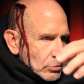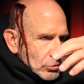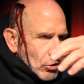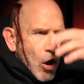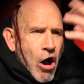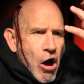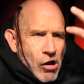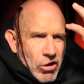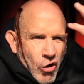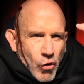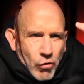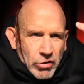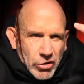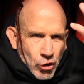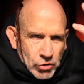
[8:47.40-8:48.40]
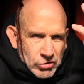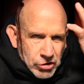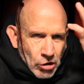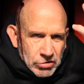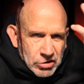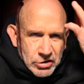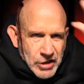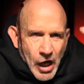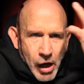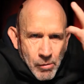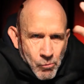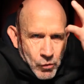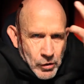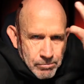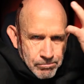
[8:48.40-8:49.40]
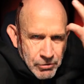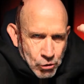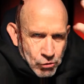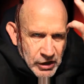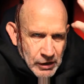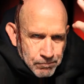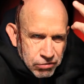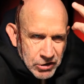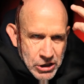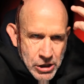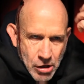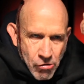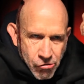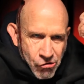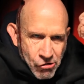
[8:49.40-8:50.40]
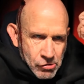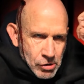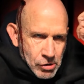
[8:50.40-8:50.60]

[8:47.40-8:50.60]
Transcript: All orators are dumb when beauty pleadeth.